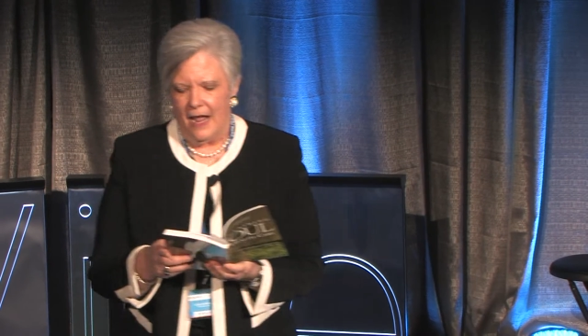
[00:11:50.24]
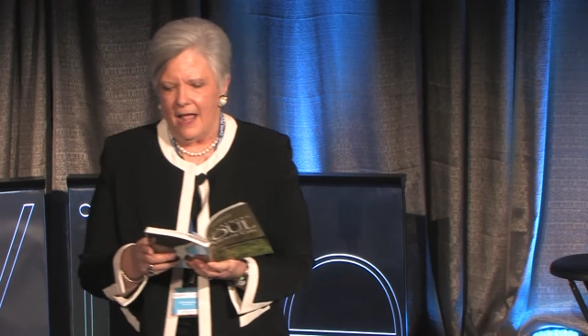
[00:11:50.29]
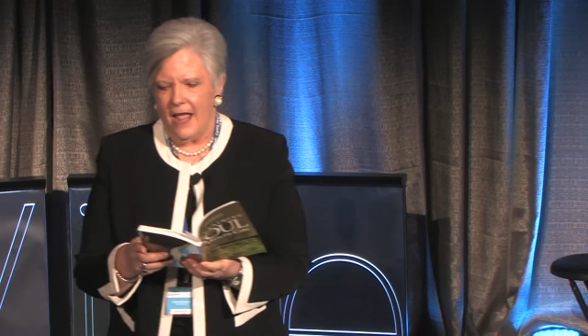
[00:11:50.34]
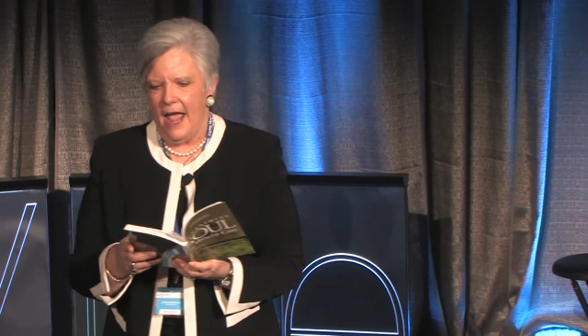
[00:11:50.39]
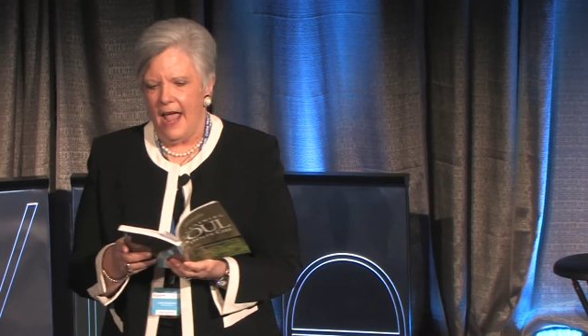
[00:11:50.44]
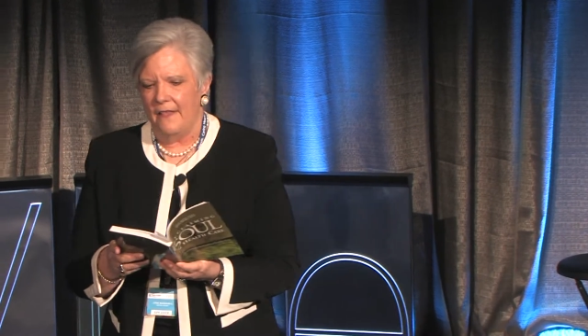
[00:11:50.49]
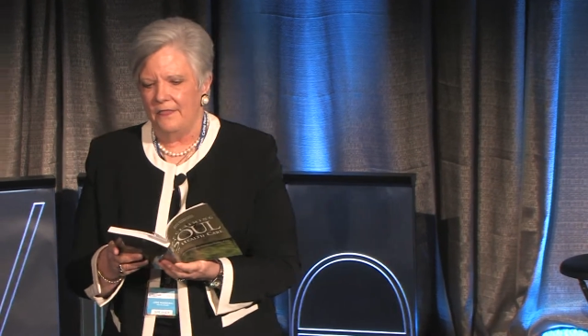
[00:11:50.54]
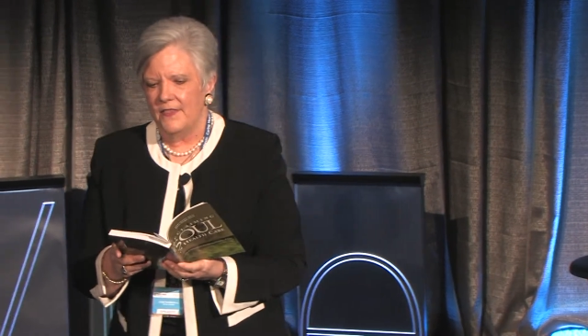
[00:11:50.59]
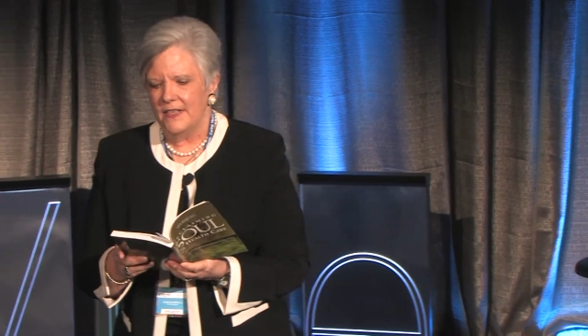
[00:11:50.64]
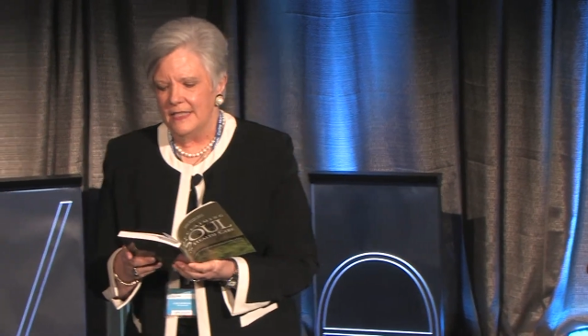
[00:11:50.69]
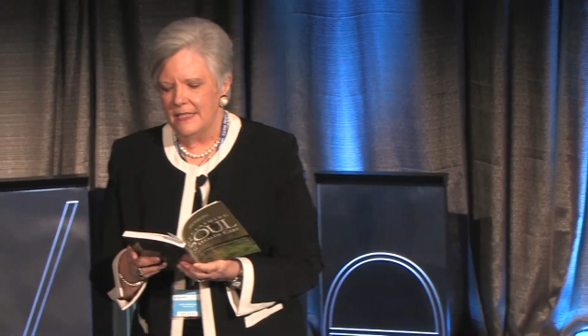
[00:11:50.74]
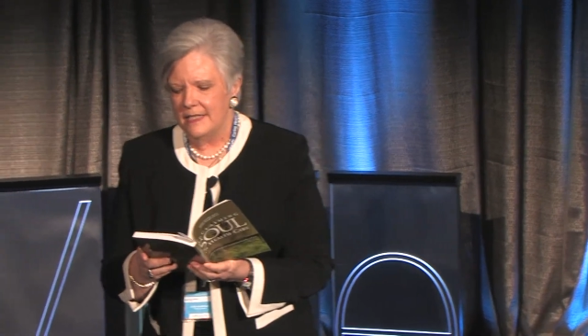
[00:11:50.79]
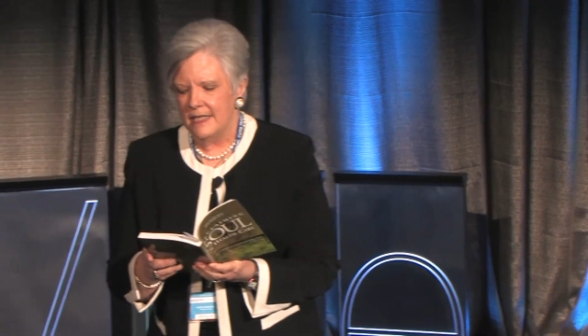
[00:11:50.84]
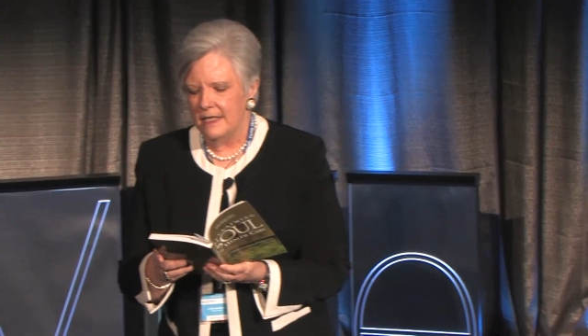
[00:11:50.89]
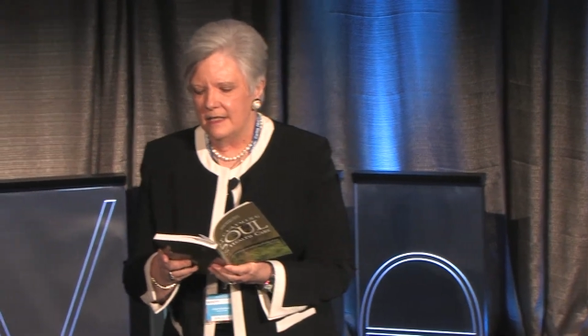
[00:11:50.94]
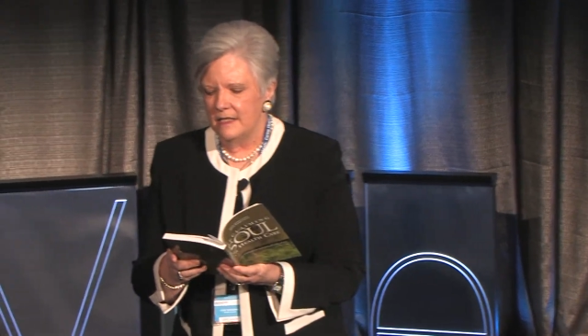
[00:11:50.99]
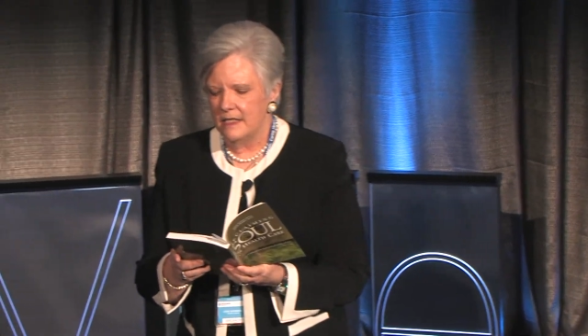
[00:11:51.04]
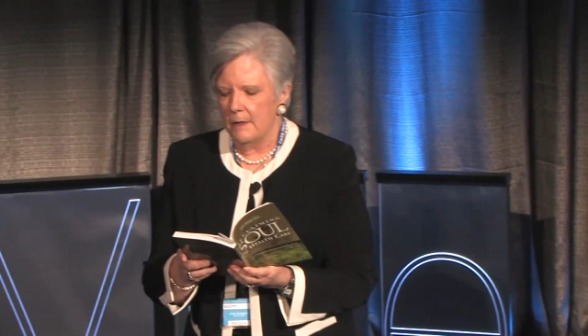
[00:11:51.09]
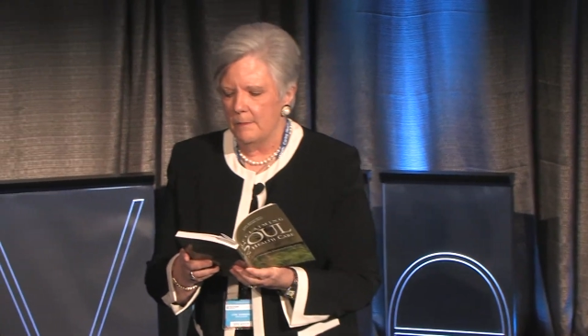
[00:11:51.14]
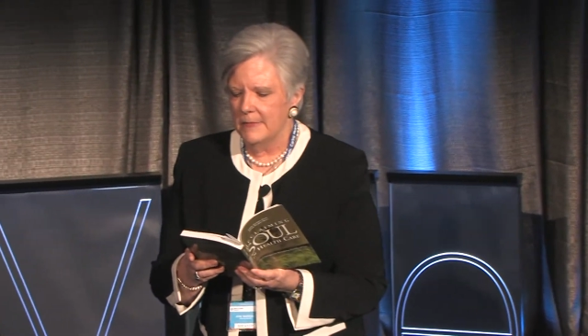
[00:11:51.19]
At the
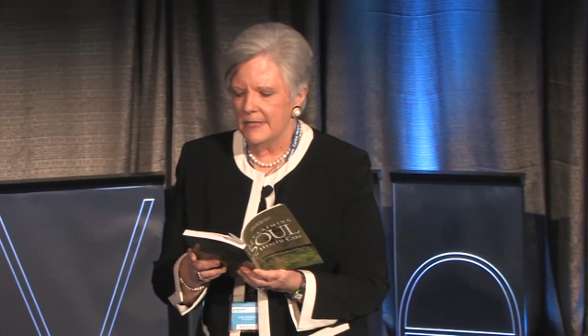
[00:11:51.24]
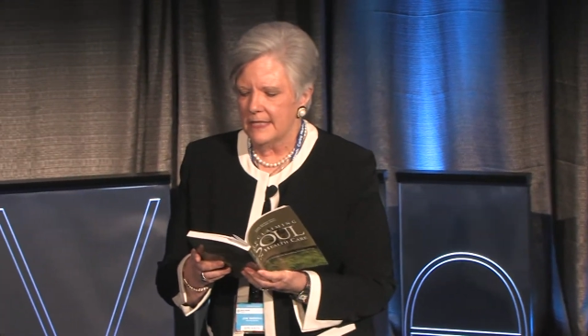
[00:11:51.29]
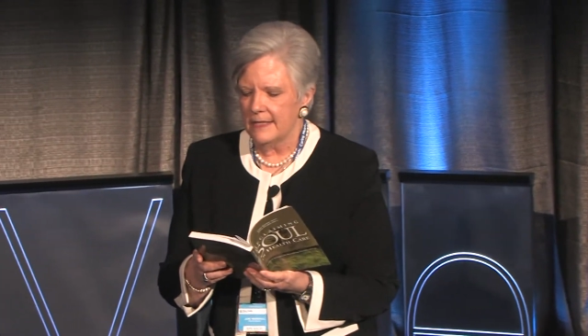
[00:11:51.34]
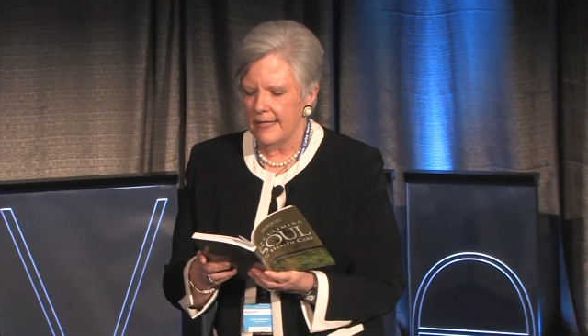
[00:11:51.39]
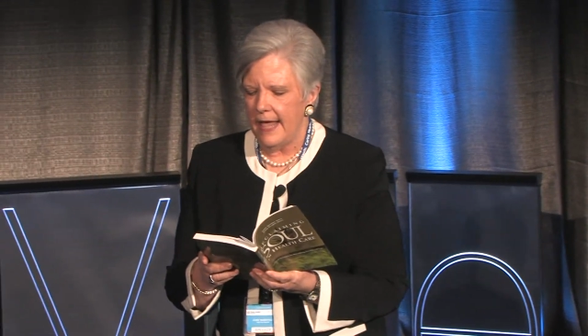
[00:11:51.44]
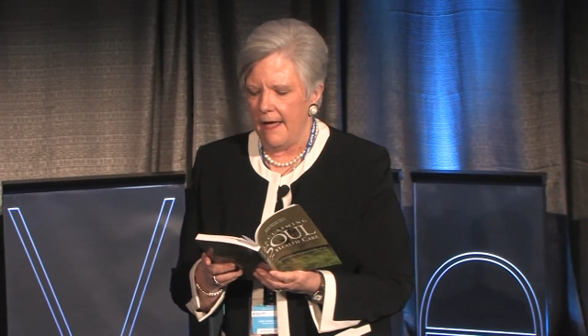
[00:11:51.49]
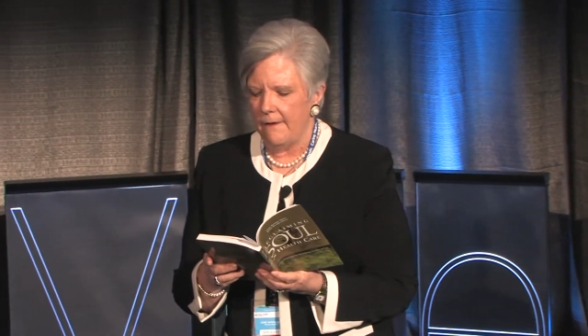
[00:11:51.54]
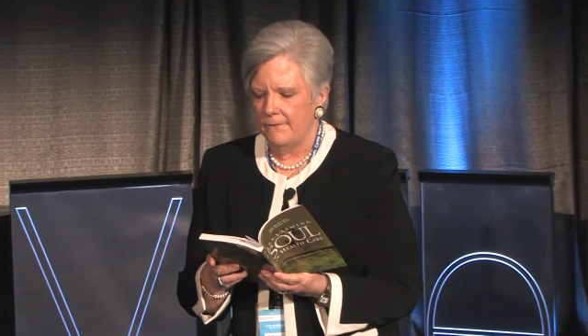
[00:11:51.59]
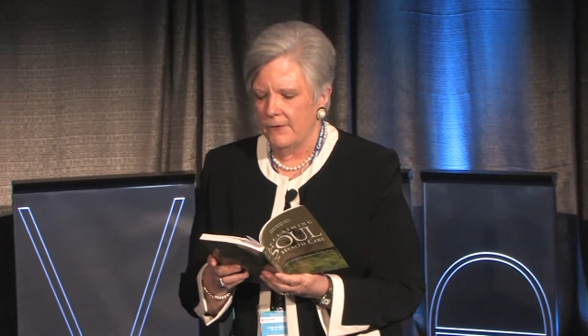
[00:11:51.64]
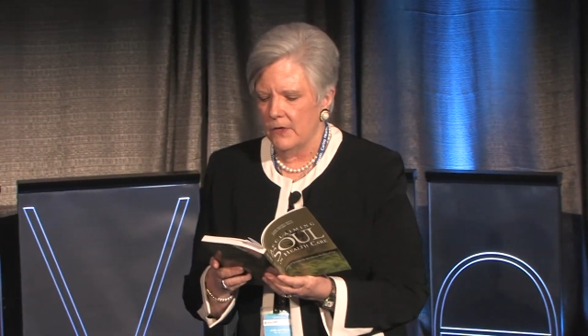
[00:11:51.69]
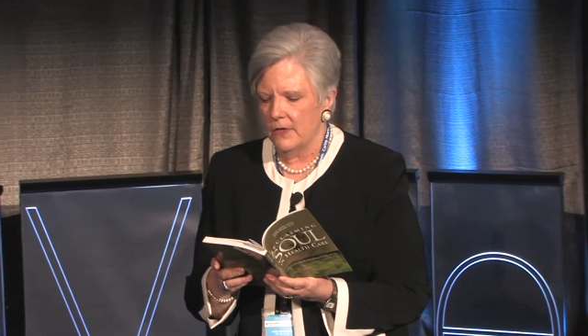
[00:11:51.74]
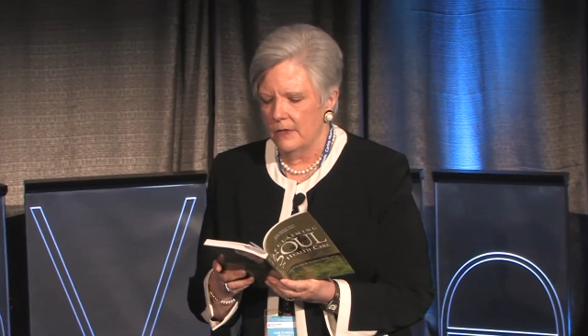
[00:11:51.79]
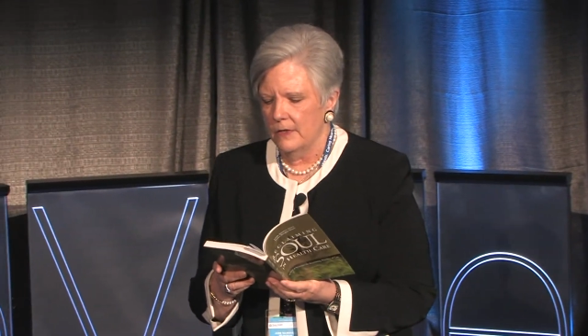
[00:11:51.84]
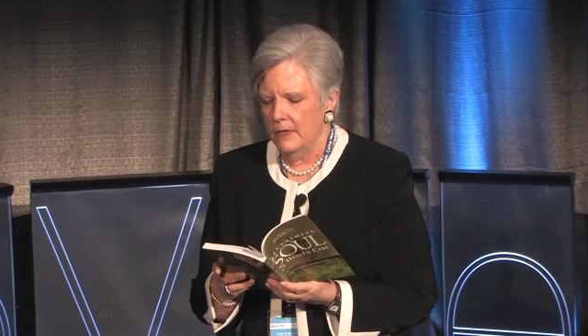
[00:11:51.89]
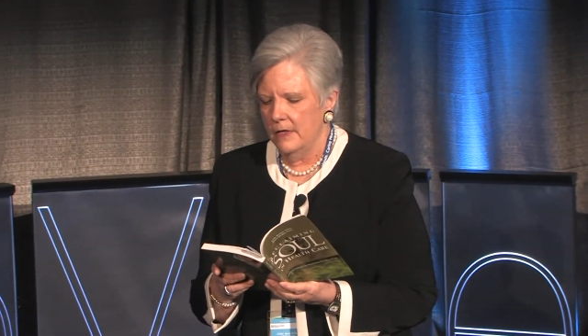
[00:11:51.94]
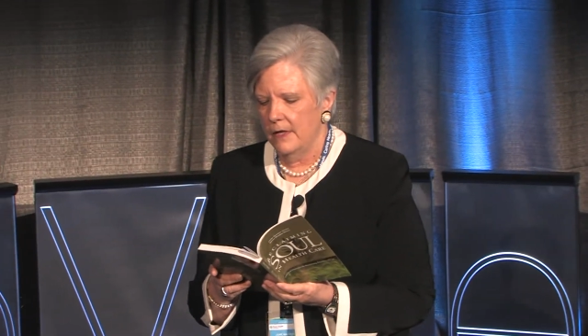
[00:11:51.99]
systems level,